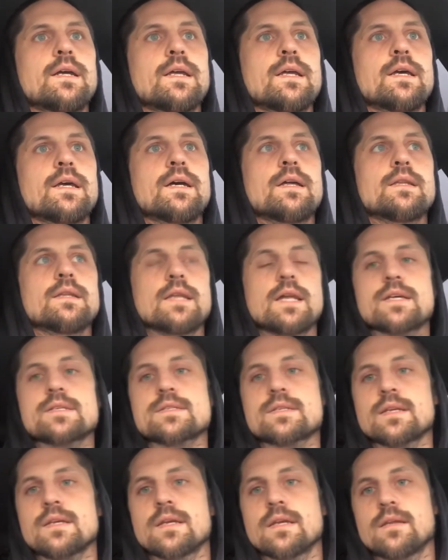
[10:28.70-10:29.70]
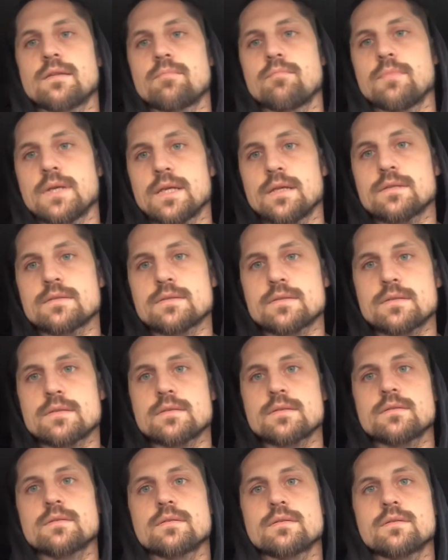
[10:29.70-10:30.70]
Unless it means
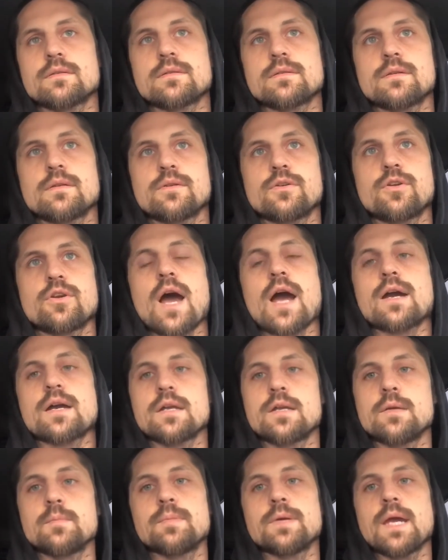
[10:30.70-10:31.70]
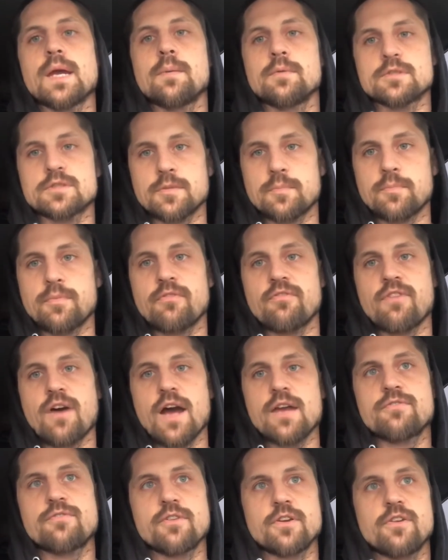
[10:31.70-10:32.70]
you're not going to be able to
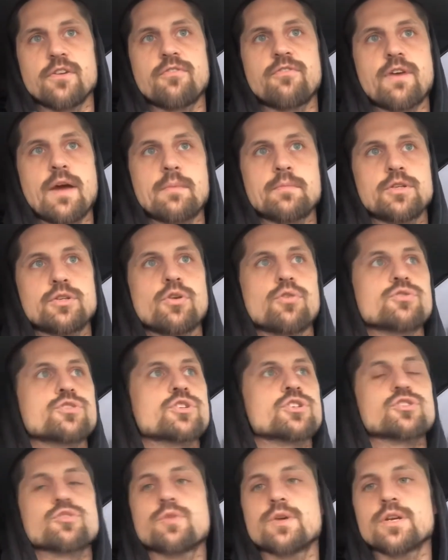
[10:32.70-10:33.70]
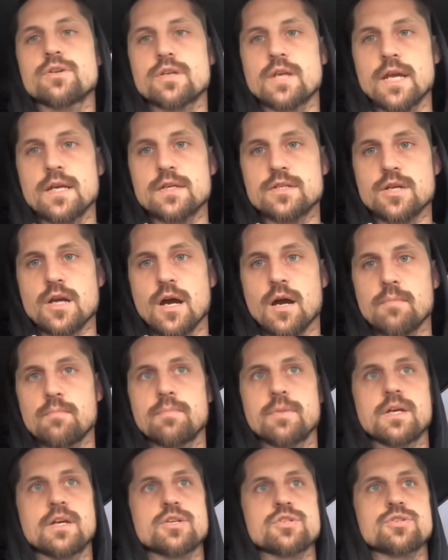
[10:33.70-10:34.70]
provide for your family. Don't just quit your day job
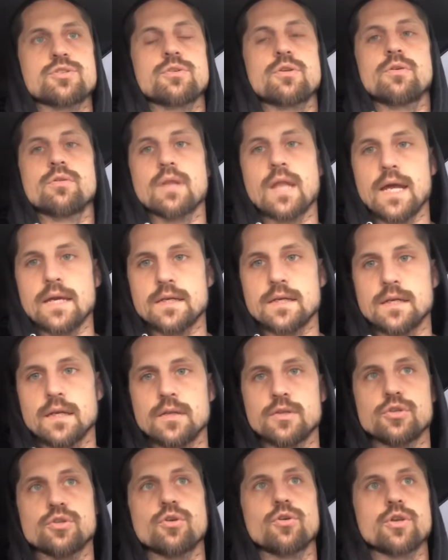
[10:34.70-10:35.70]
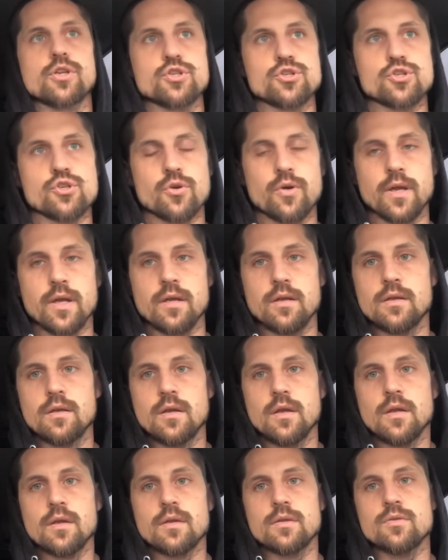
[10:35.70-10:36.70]
because you don't like it and you don't enjoy it.
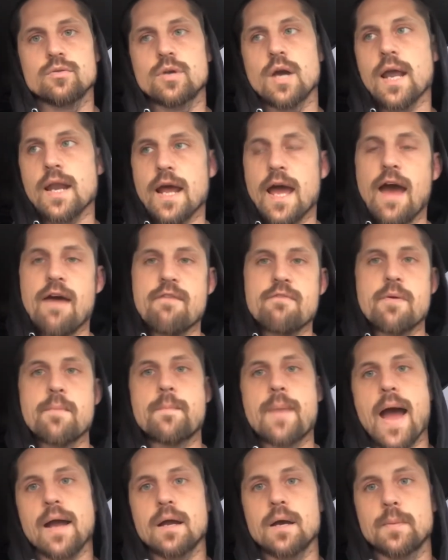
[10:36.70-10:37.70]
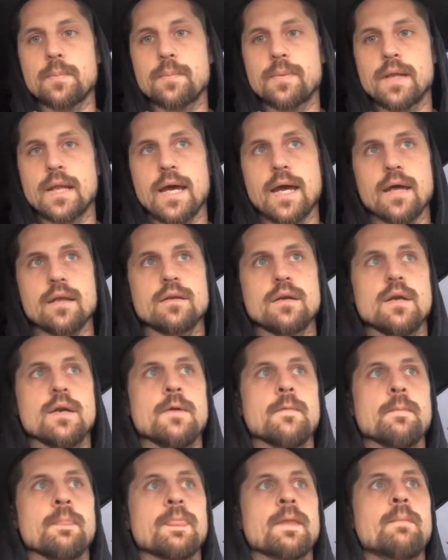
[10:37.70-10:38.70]
You got to have a backup plan.
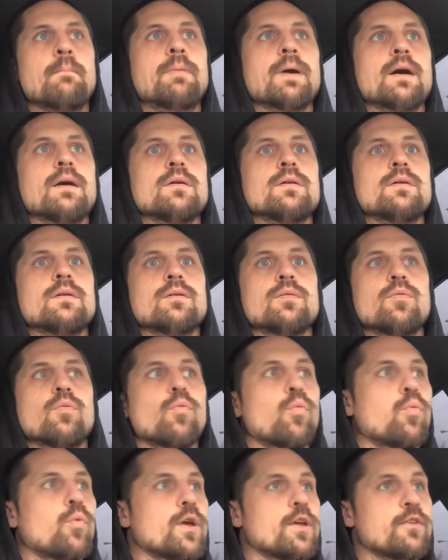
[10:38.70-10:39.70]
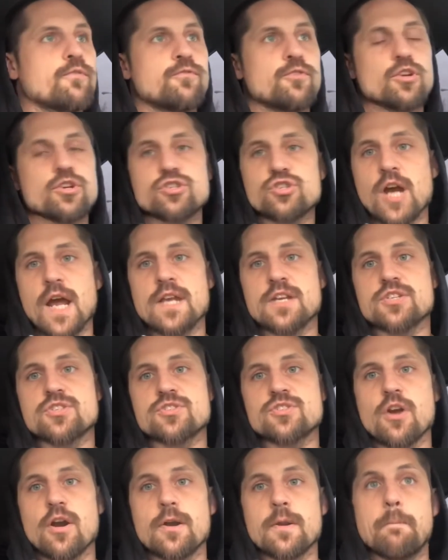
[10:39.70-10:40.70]
But if you're trying to
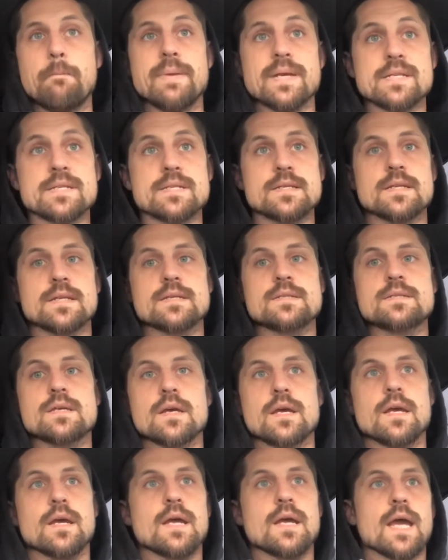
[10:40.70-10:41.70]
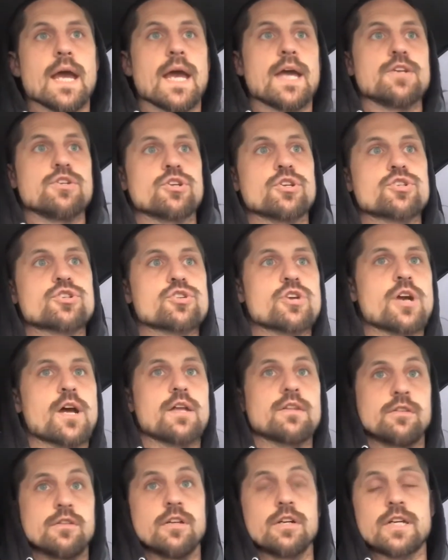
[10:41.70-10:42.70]
start a business and you're
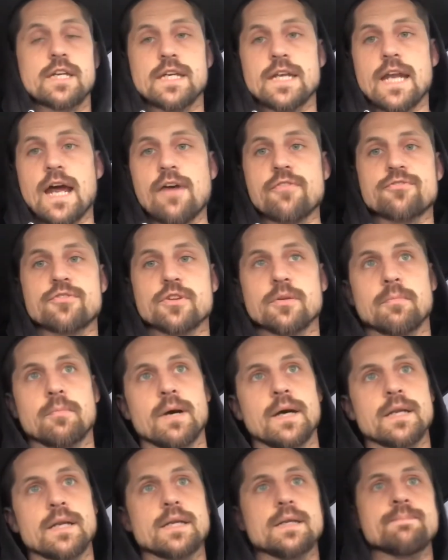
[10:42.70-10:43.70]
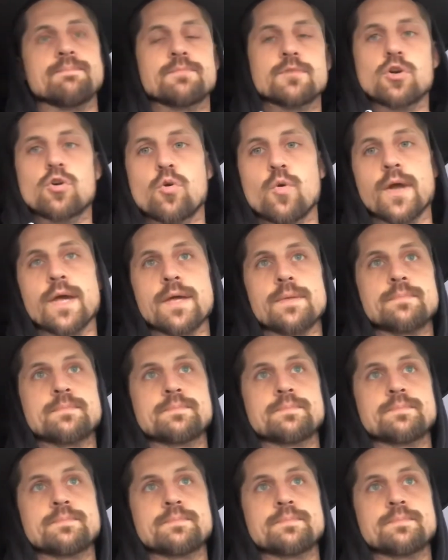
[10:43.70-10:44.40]
looking after the money, quit.